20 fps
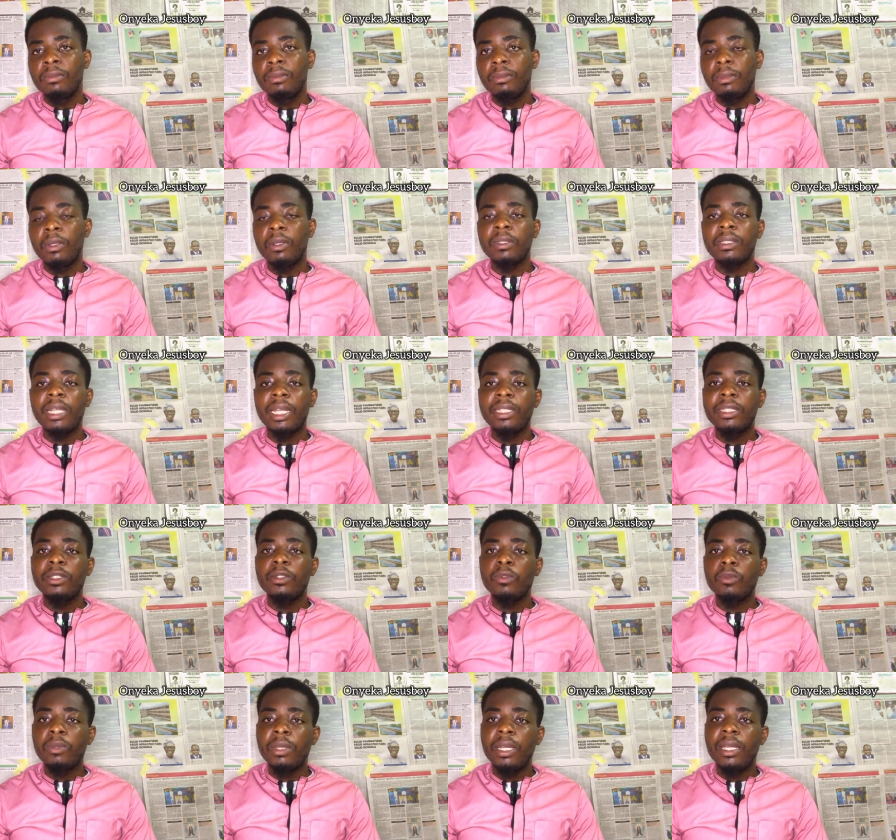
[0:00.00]
because that
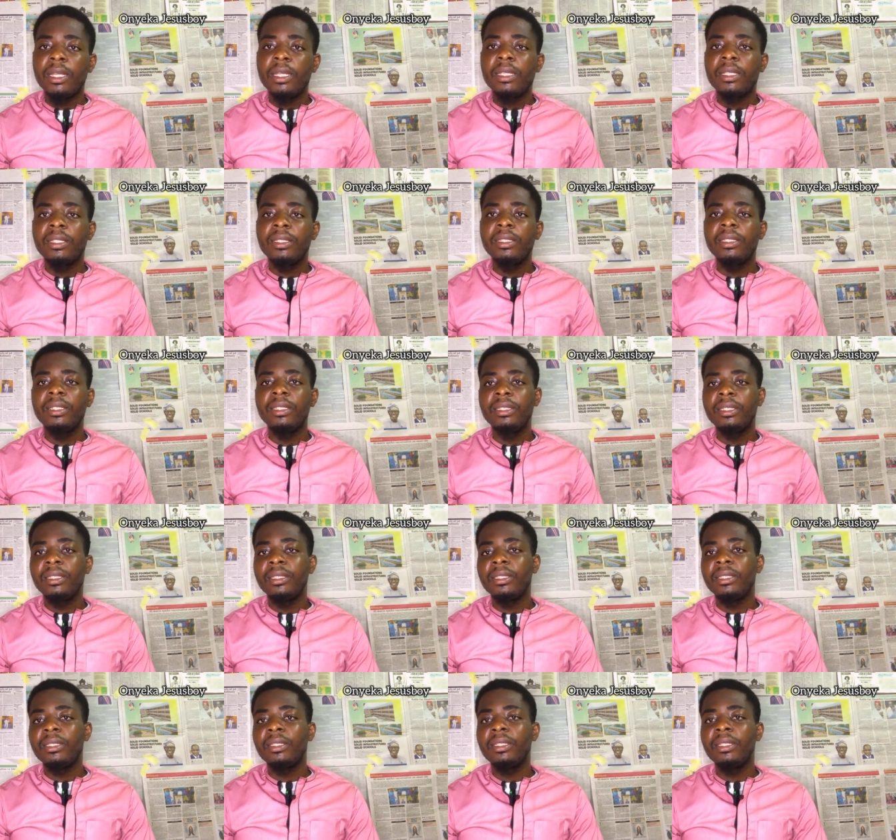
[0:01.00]
is where
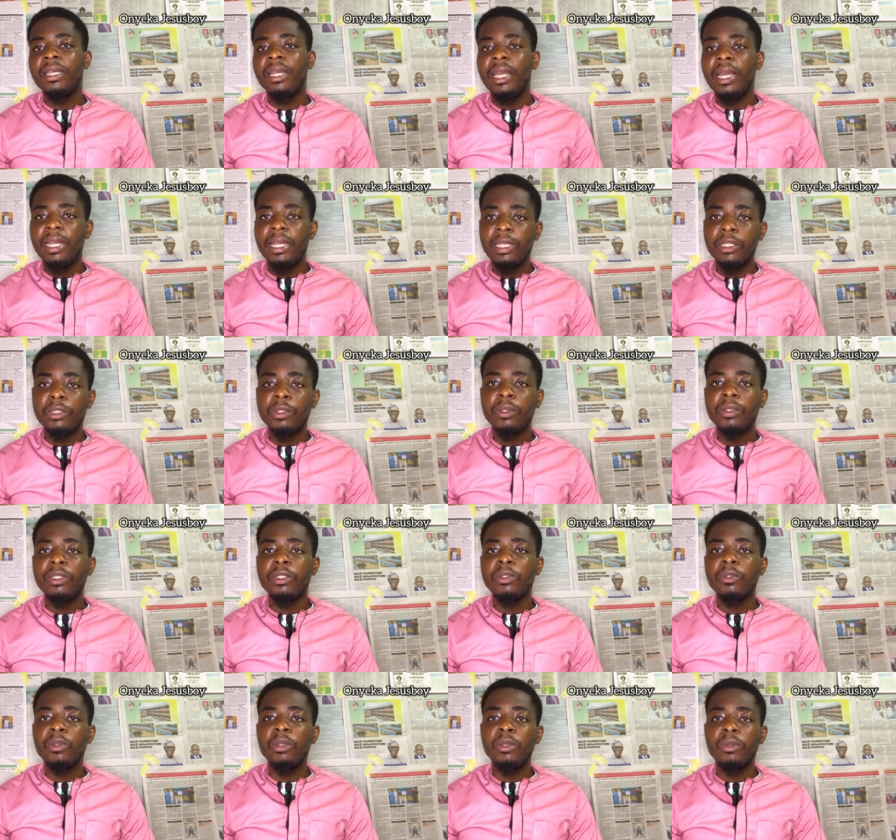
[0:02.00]
the election
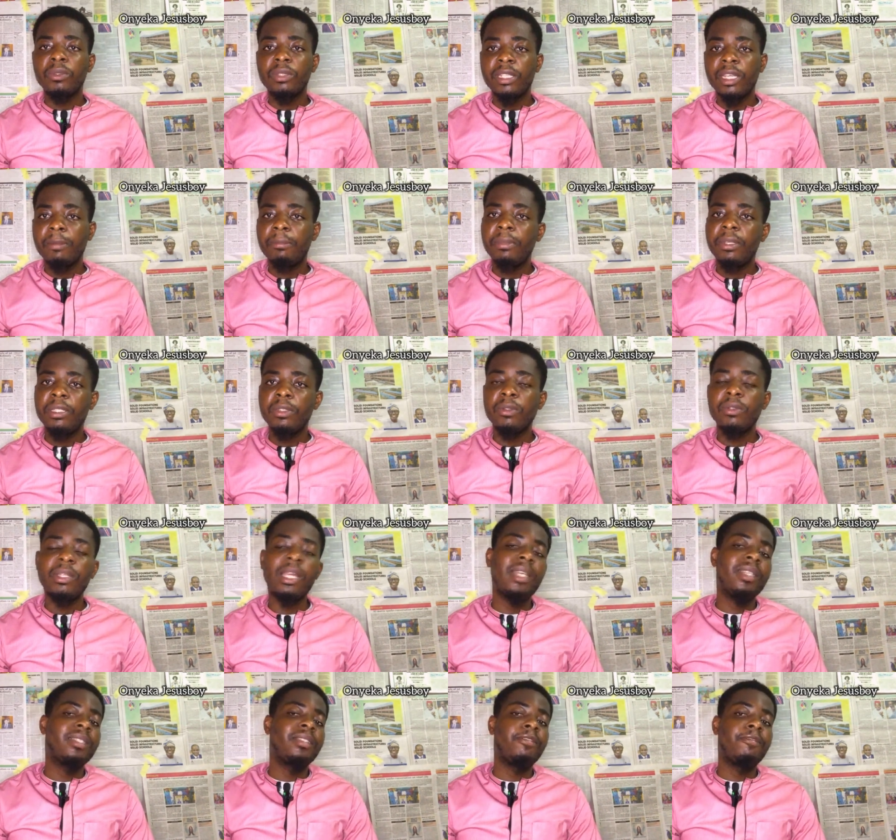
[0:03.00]
is going to take place. So
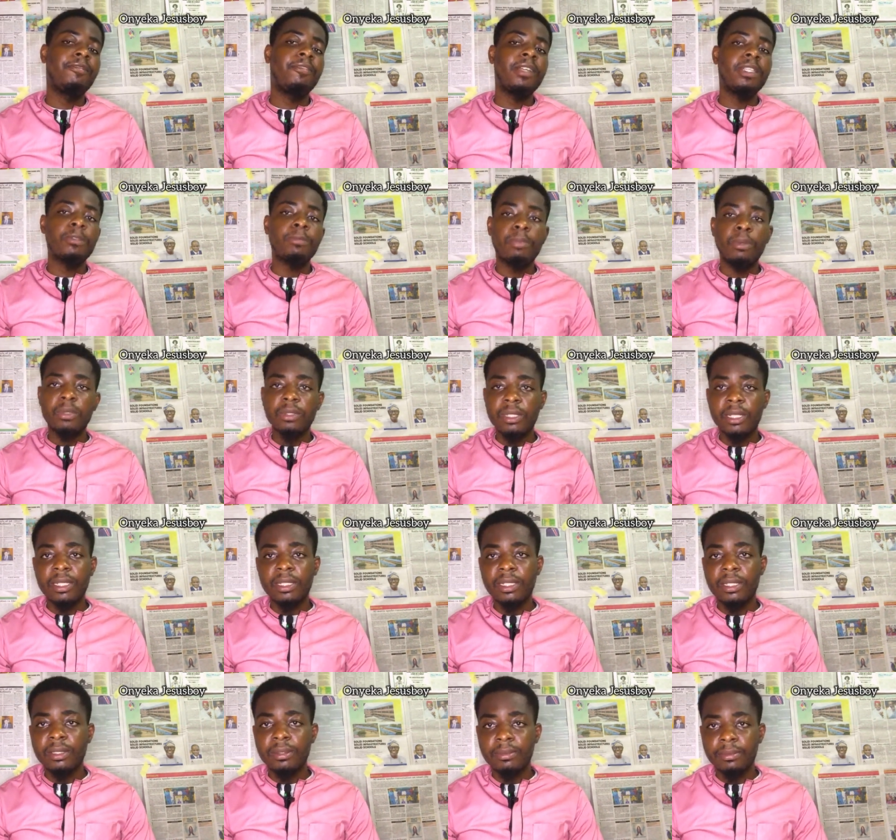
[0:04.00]
that is the first
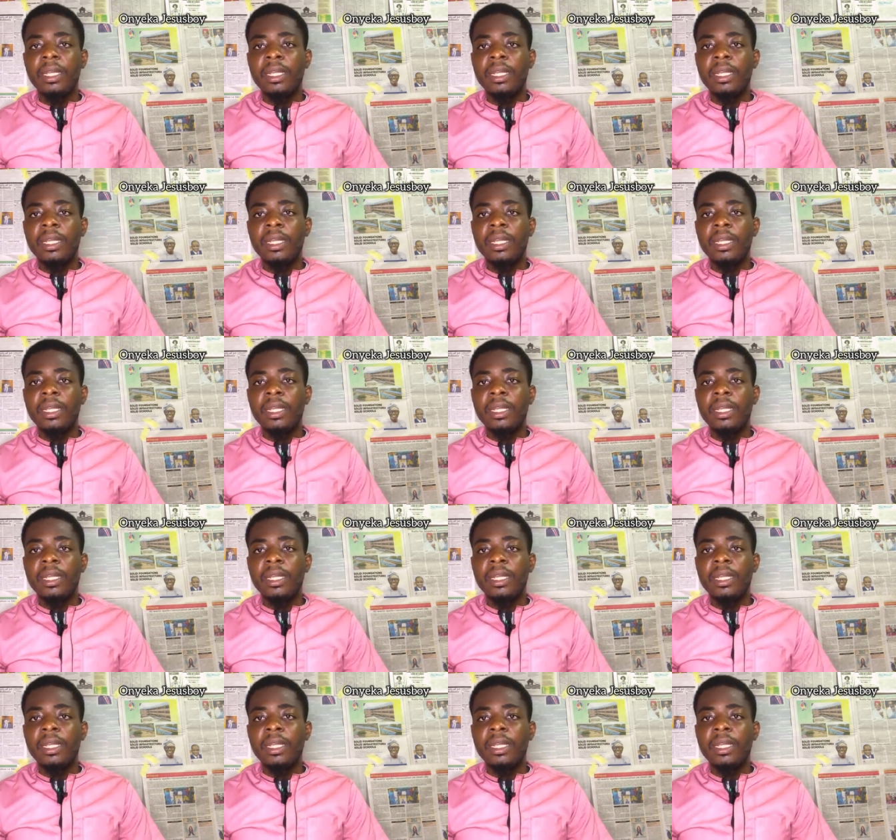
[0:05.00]
process.